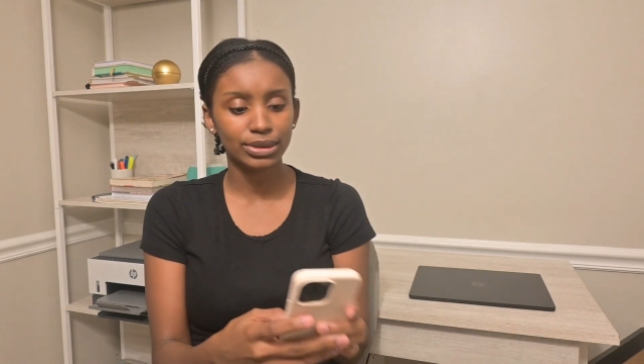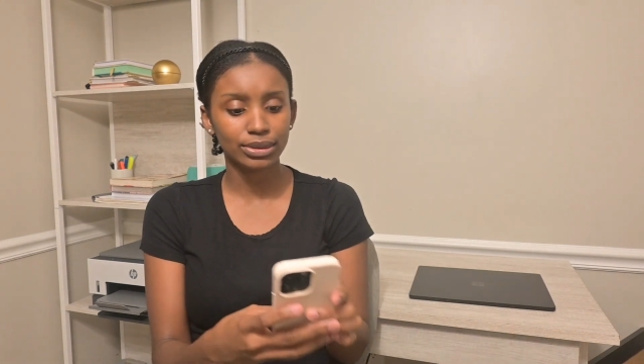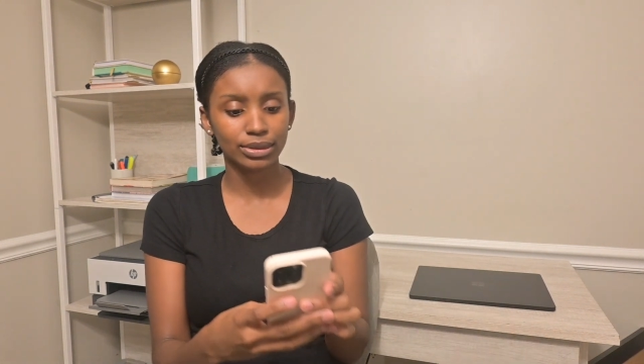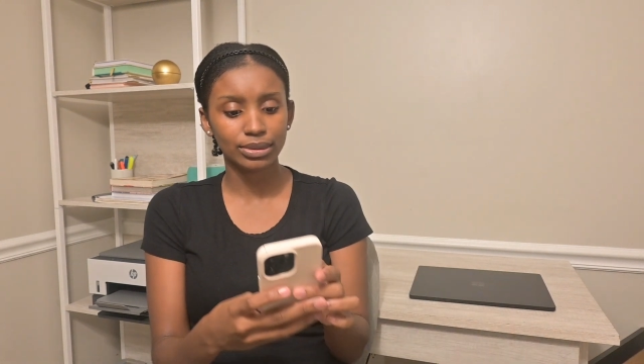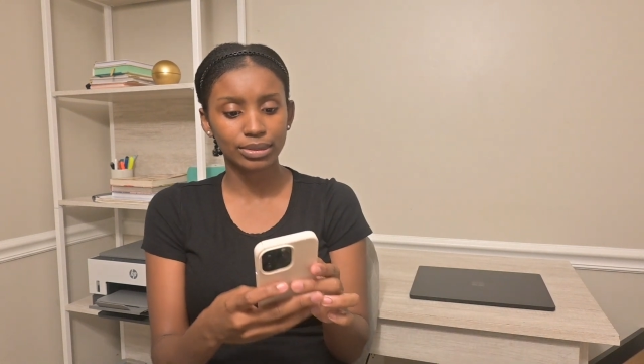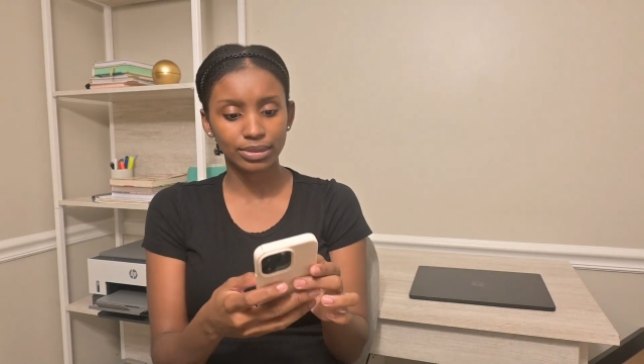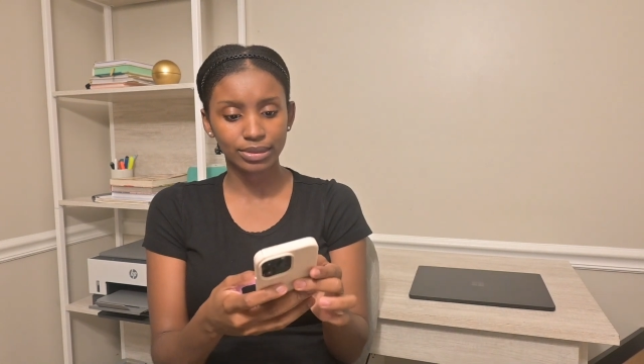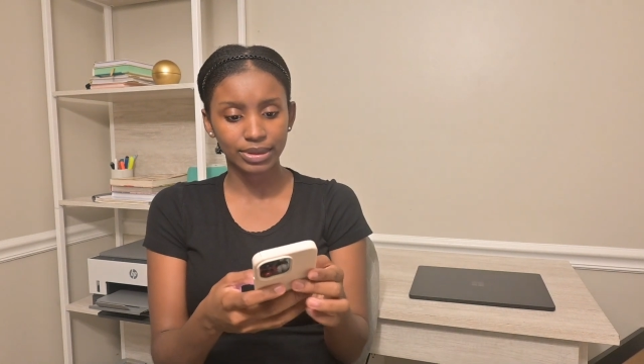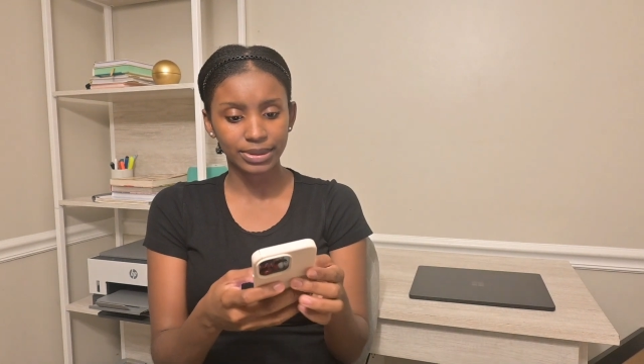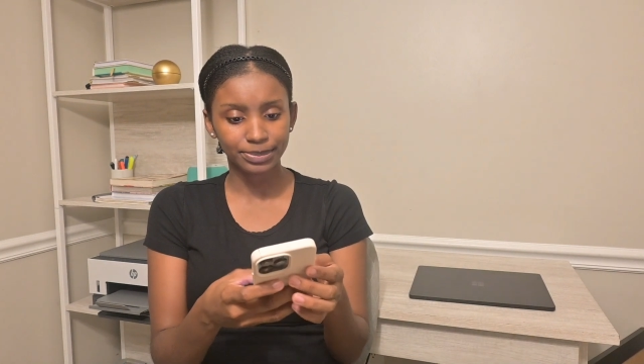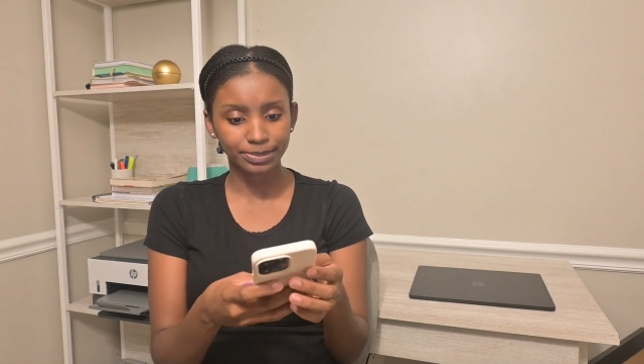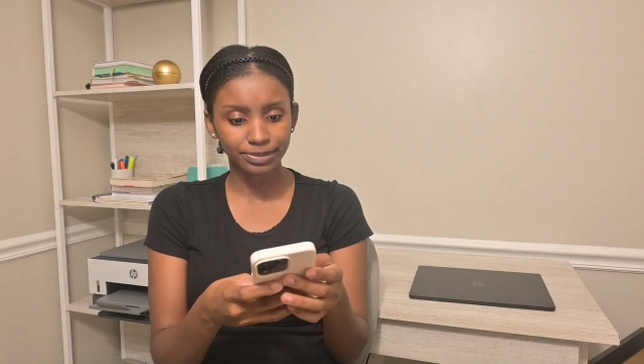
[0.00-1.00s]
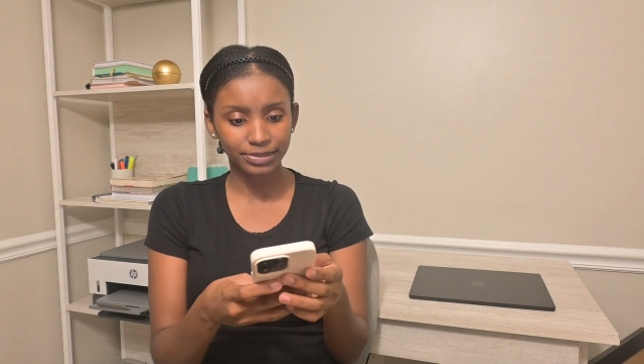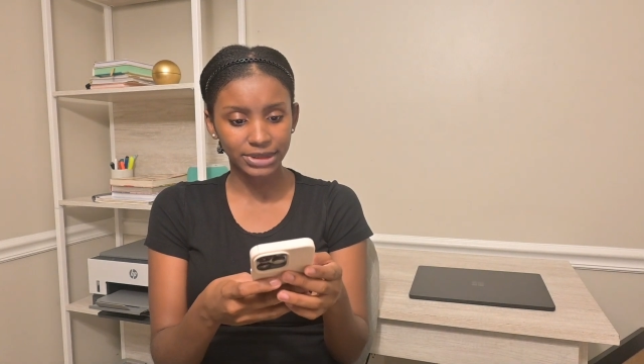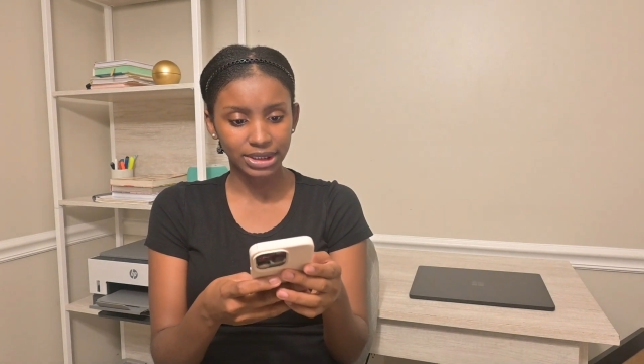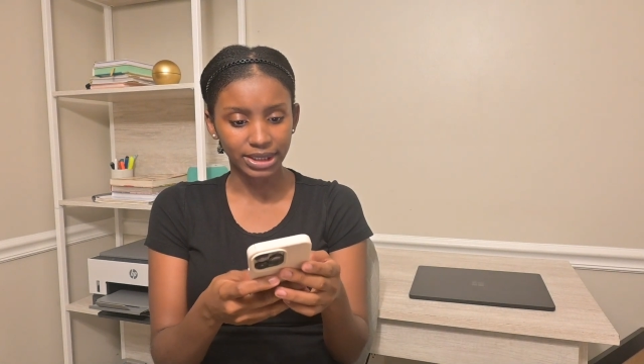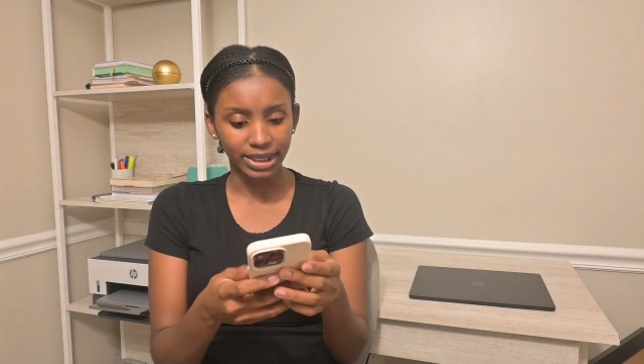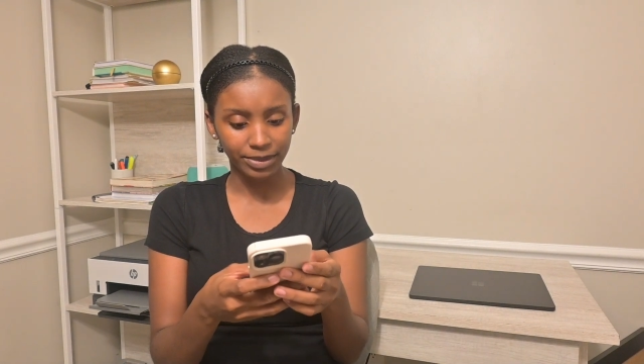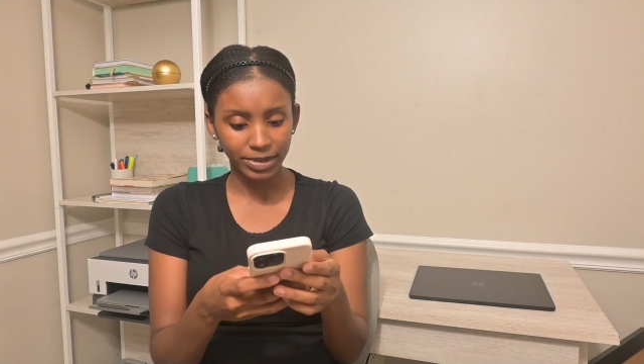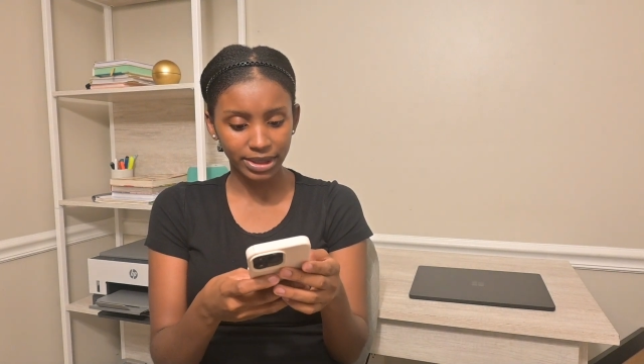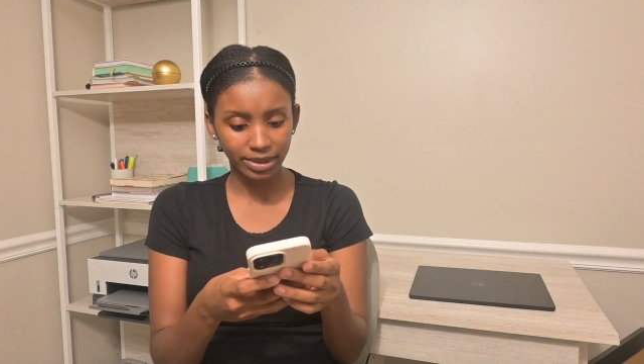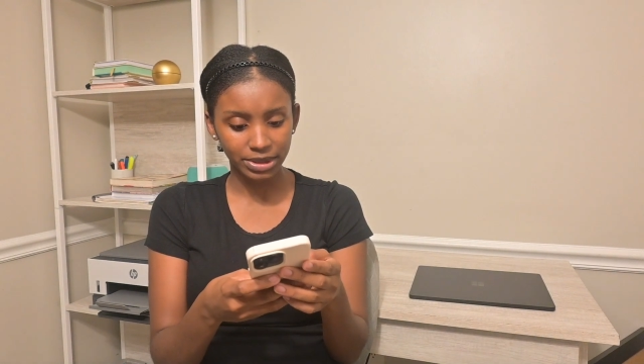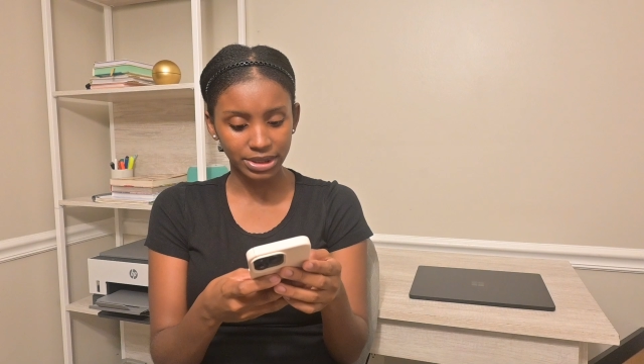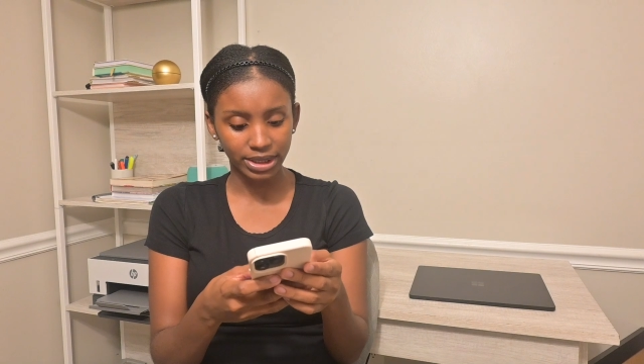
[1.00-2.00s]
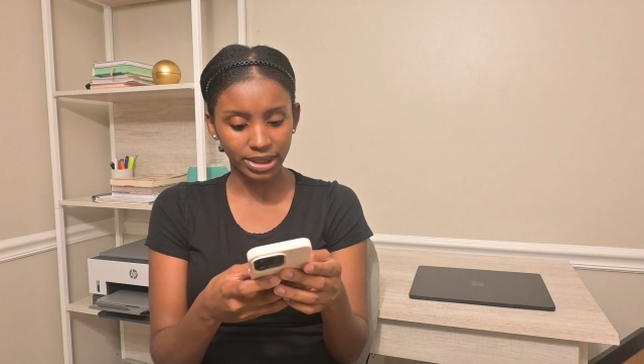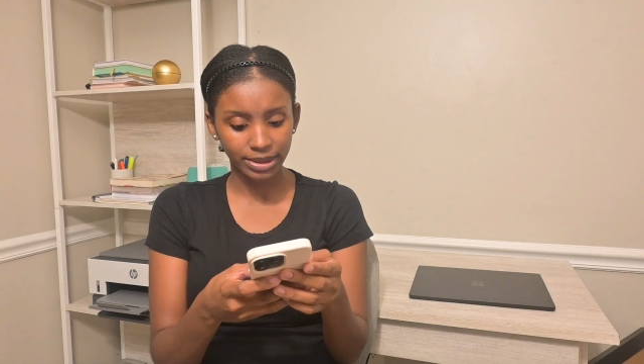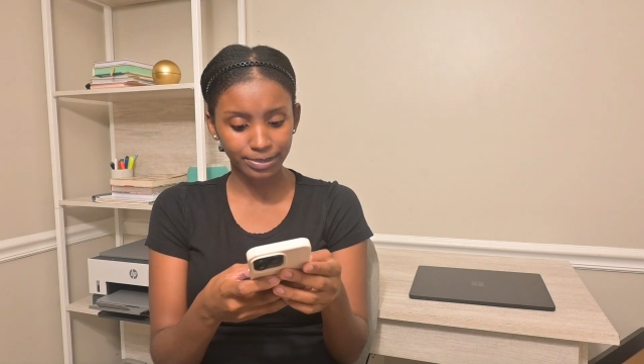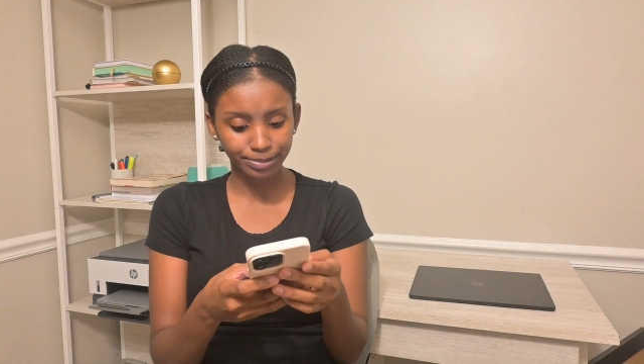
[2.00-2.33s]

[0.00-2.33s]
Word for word: to, let me double check.